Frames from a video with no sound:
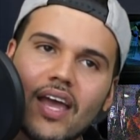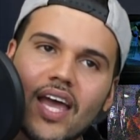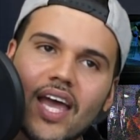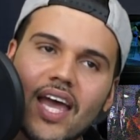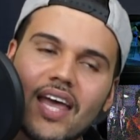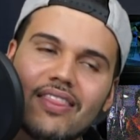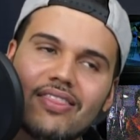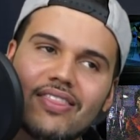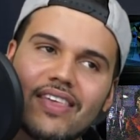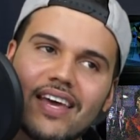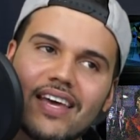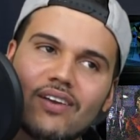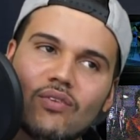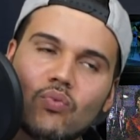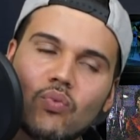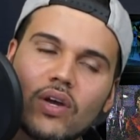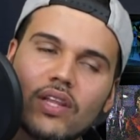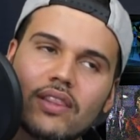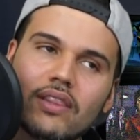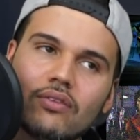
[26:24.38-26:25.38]

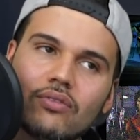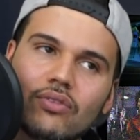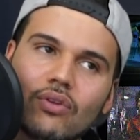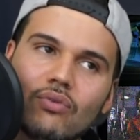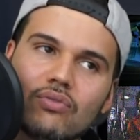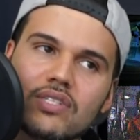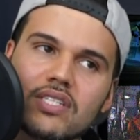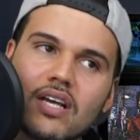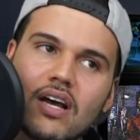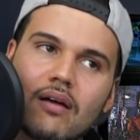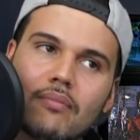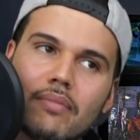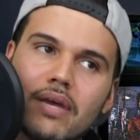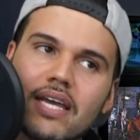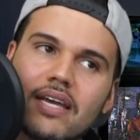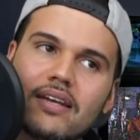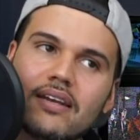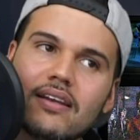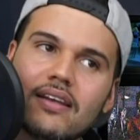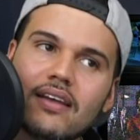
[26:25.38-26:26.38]
then when those come
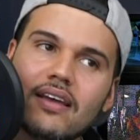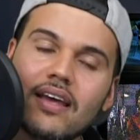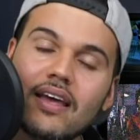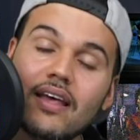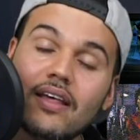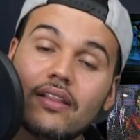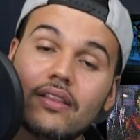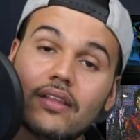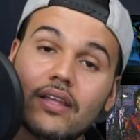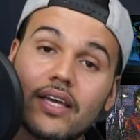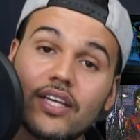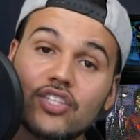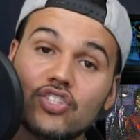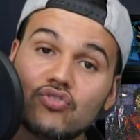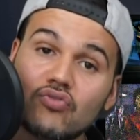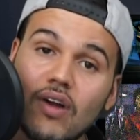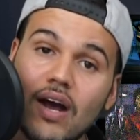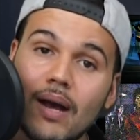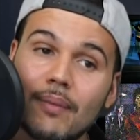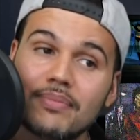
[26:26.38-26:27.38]
in, it
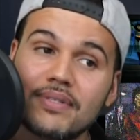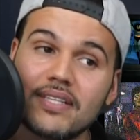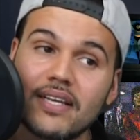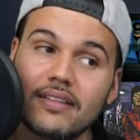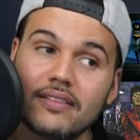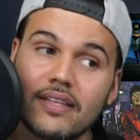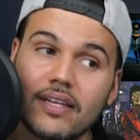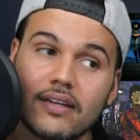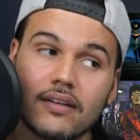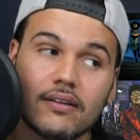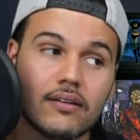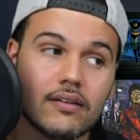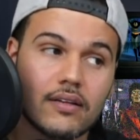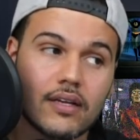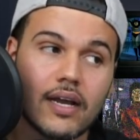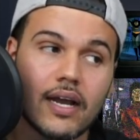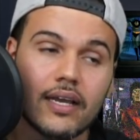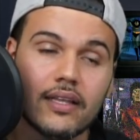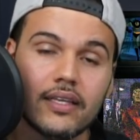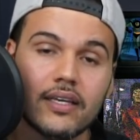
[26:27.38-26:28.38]
drops, and then
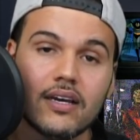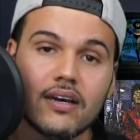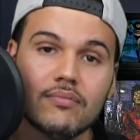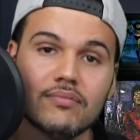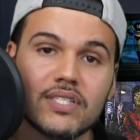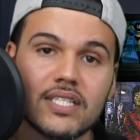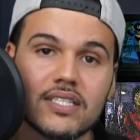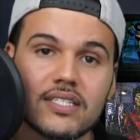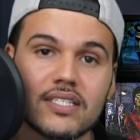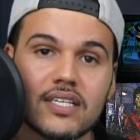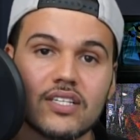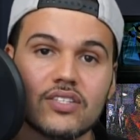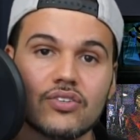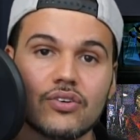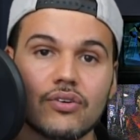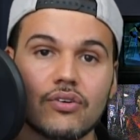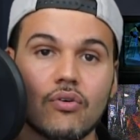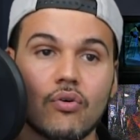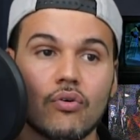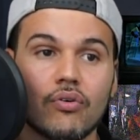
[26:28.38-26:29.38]
Kylie comes and sings
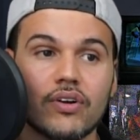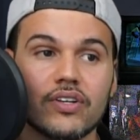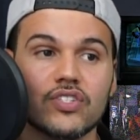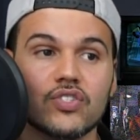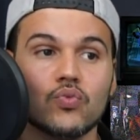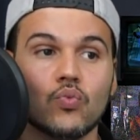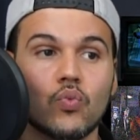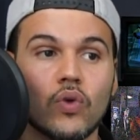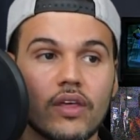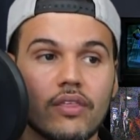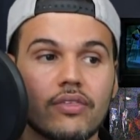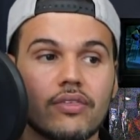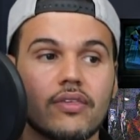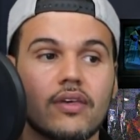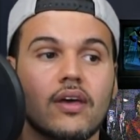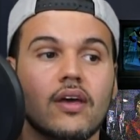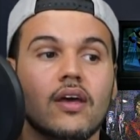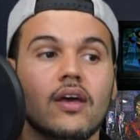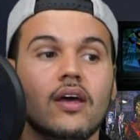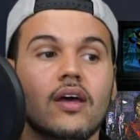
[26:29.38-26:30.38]
her chorus with
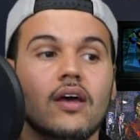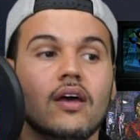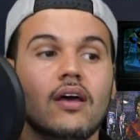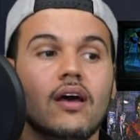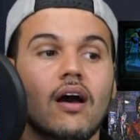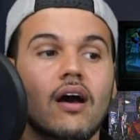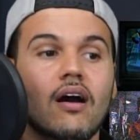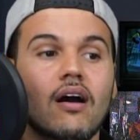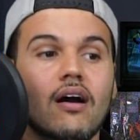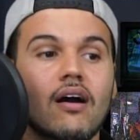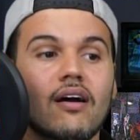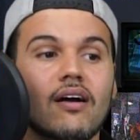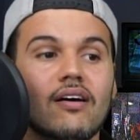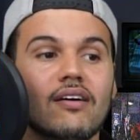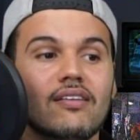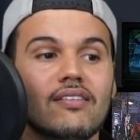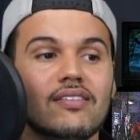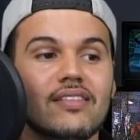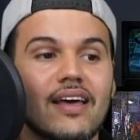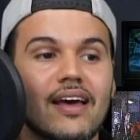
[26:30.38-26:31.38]

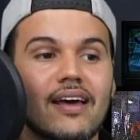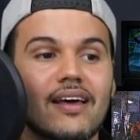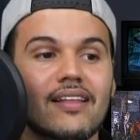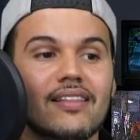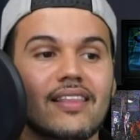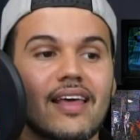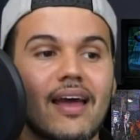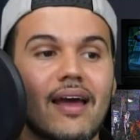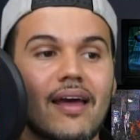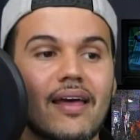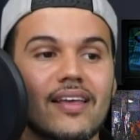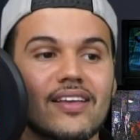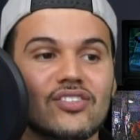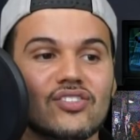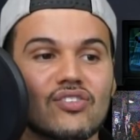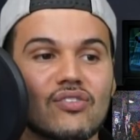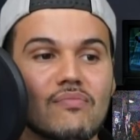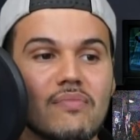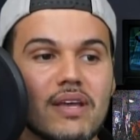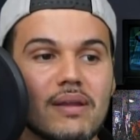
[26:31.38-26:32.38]
that
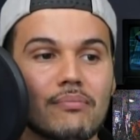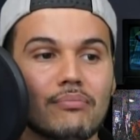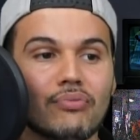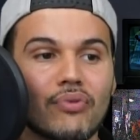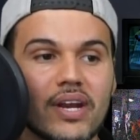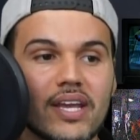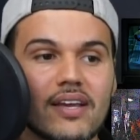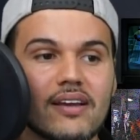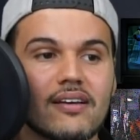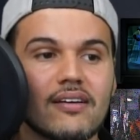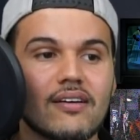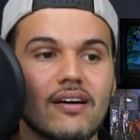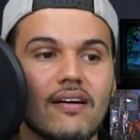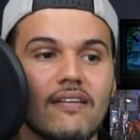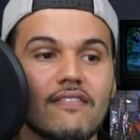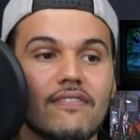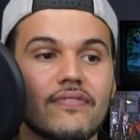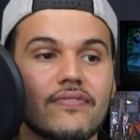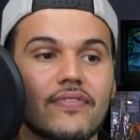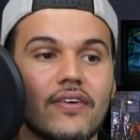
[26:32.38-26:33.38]
intermittent break
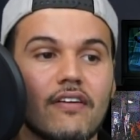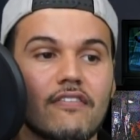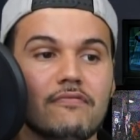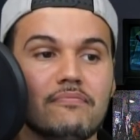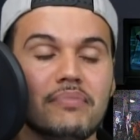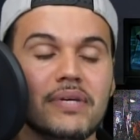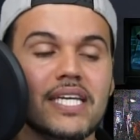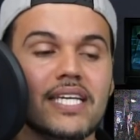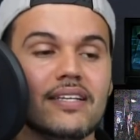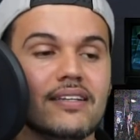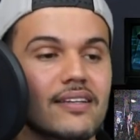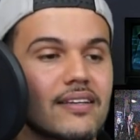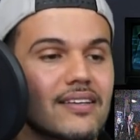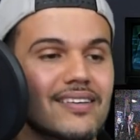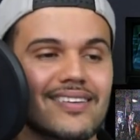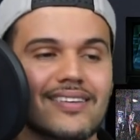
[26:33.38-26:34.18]
of beat.